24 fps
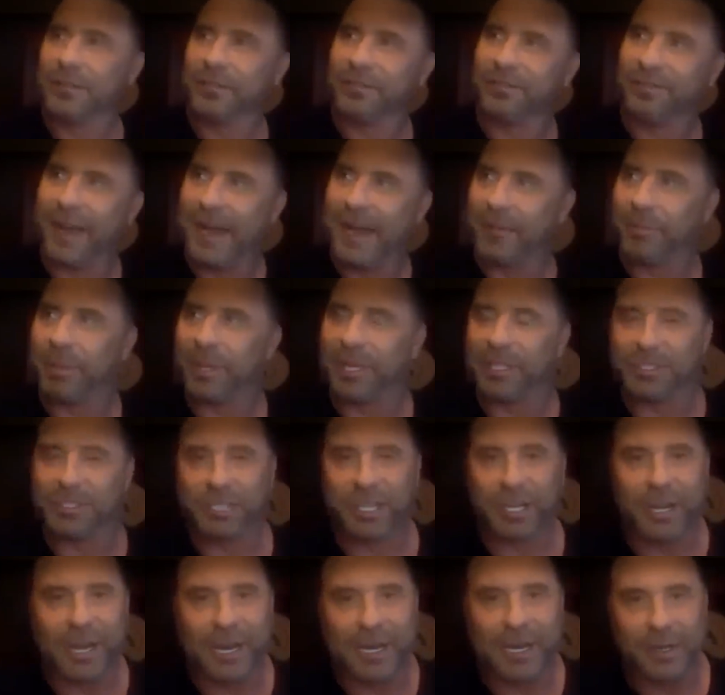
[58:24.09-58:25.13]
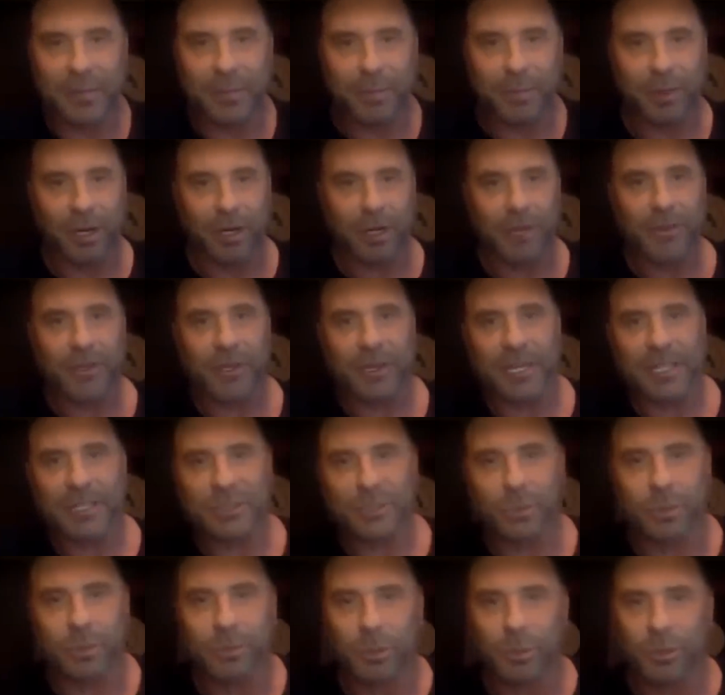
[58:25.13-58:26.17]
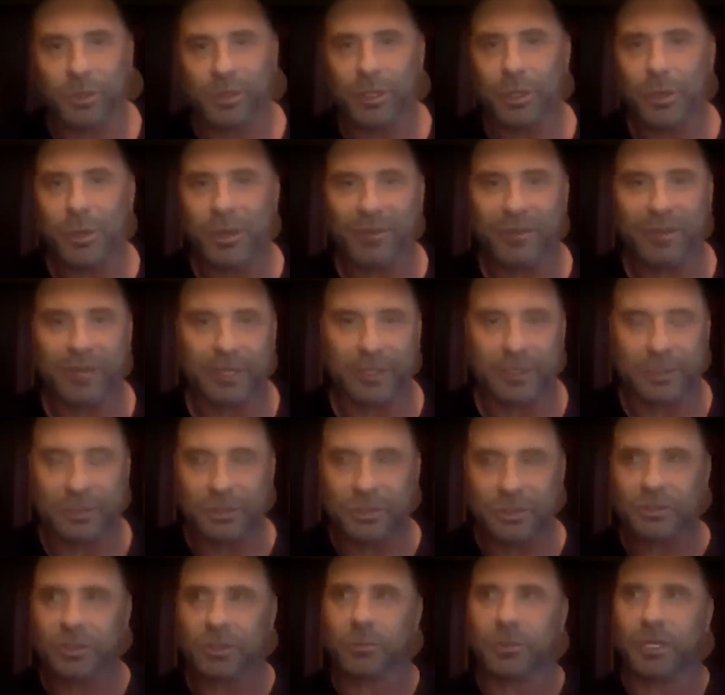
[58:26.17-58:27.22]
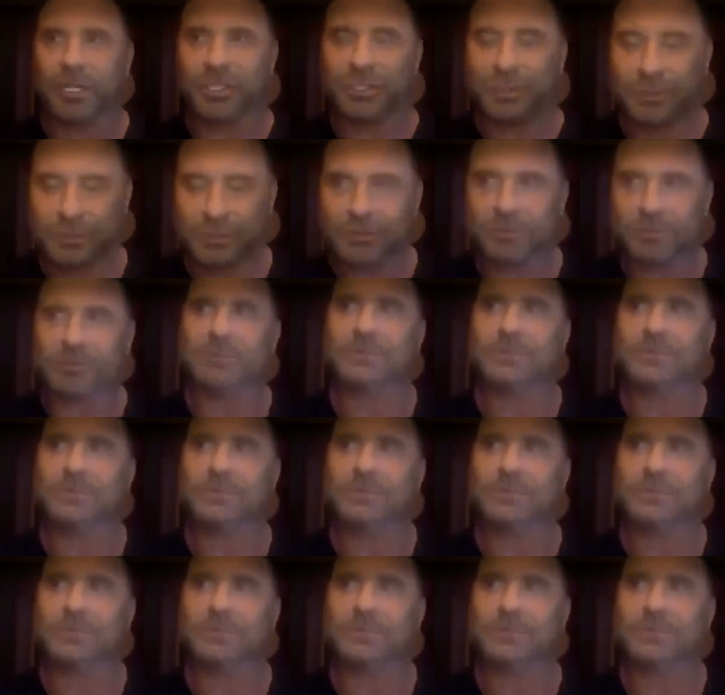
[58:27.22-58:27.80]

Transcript: fat pitch to hit out of the park on the last one, but with you, I feel like there's so much